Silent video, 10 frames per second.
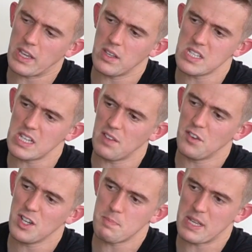you can see the
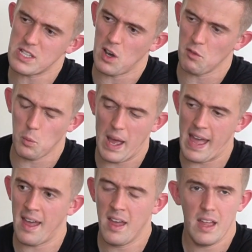first bit of
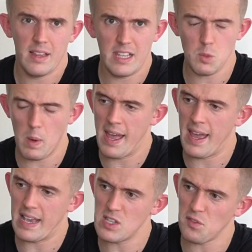wear. This wear
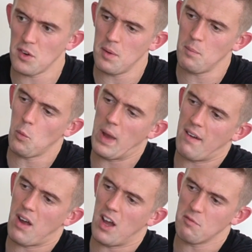is from
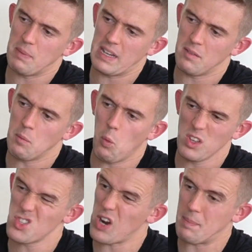where I've been
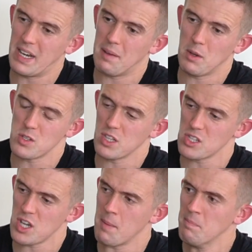one strapping it most of the
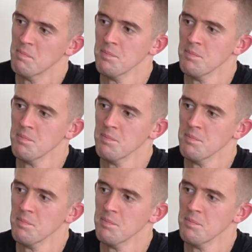time.